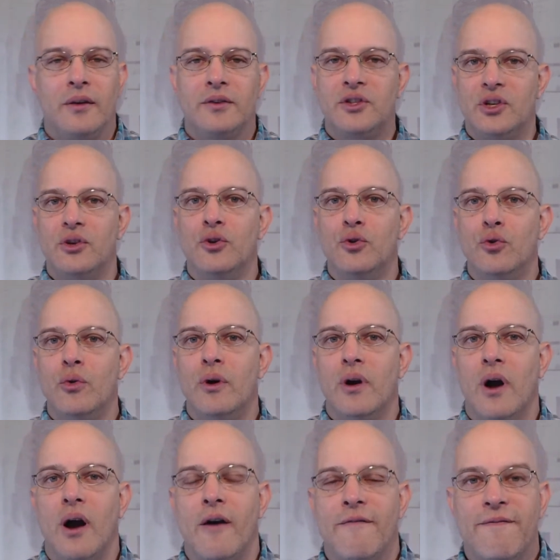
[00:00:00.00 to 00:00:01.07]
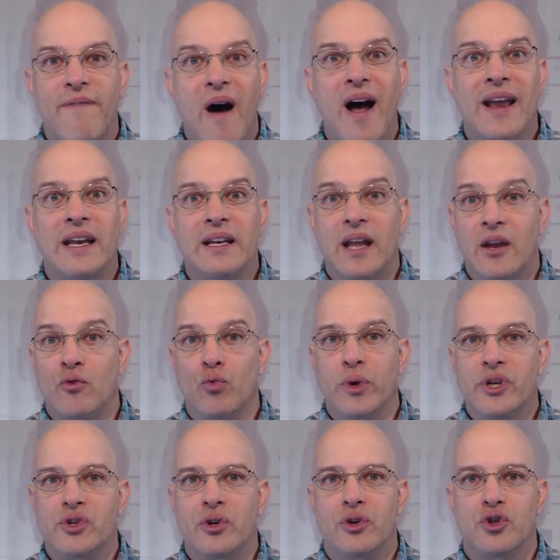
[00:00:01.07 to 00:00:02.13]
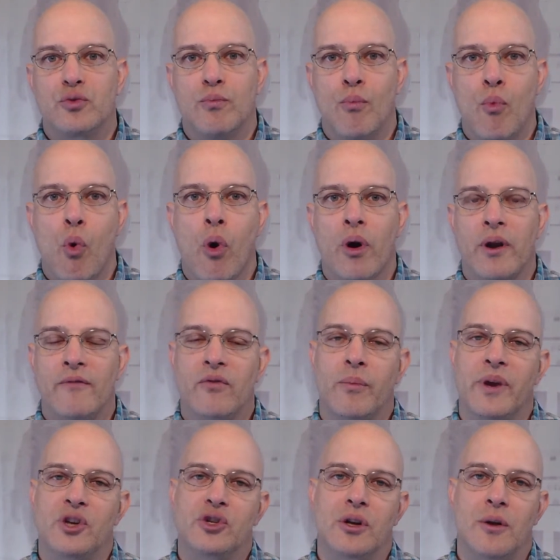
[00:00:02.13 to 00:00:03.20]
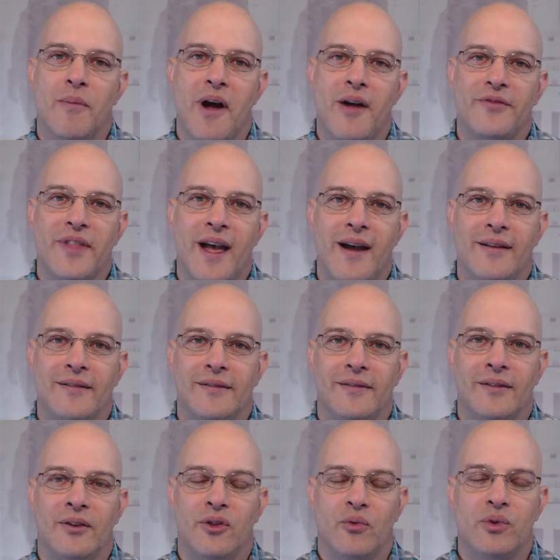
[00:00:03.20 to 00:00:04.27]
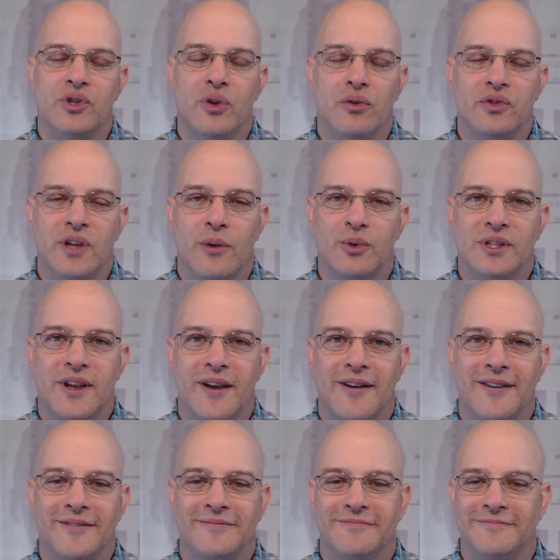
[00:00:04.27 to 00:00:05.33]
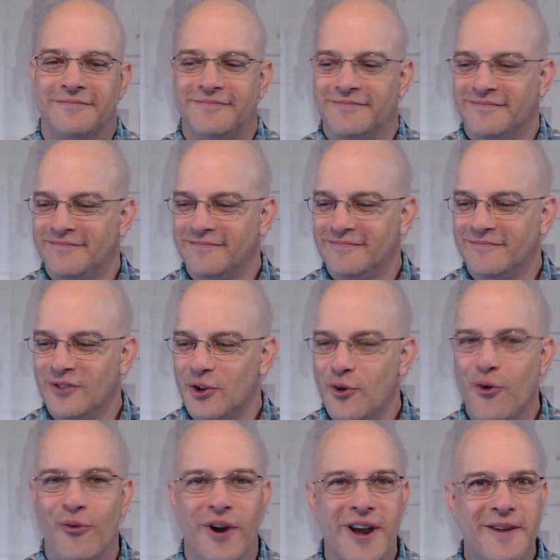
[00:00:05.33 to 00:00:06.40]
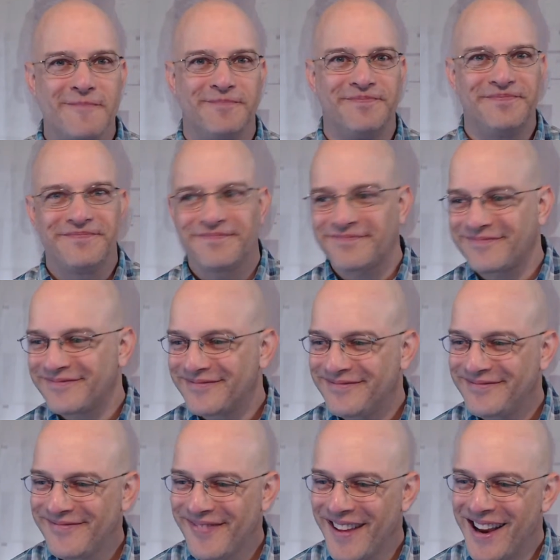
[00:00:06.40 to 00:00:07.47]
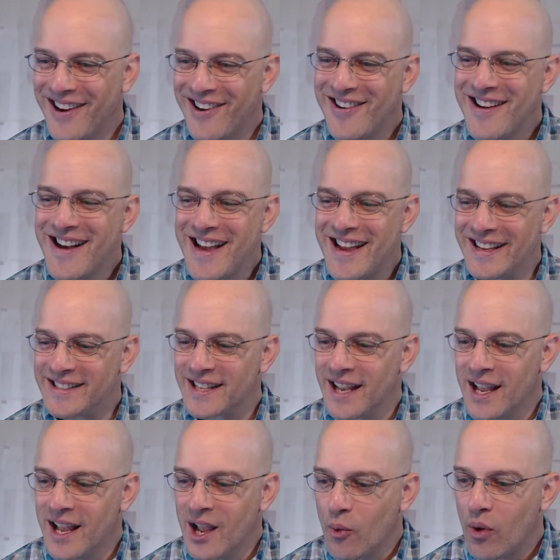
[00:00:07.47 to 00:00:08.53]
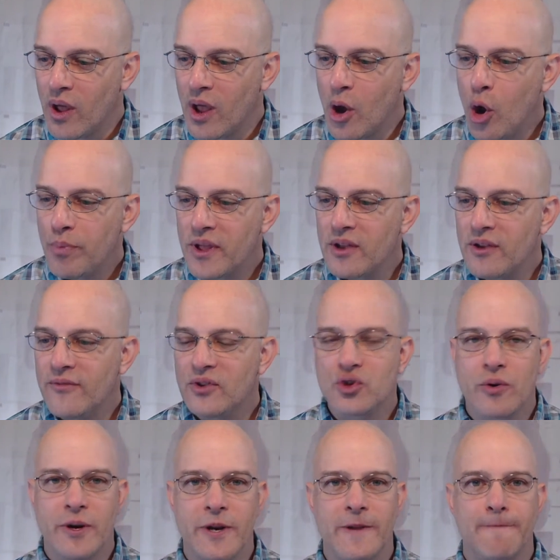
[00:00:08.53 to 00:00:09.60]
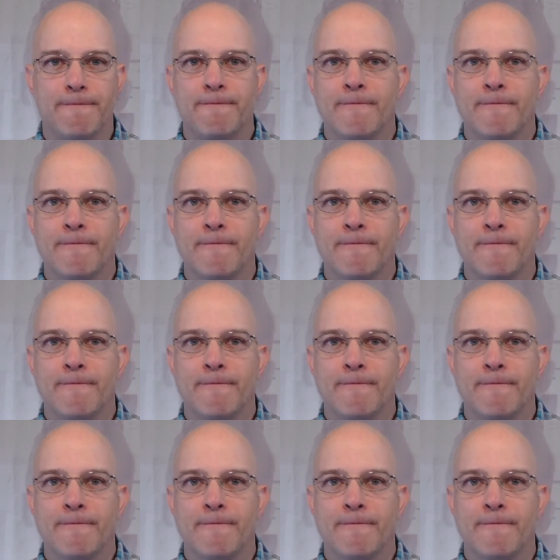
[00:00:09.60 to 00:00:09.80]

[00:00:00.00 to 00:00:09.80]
to find and research more information about that, the results I was getting. Cool, right? All right. Well, I hope that you've enjoyed it.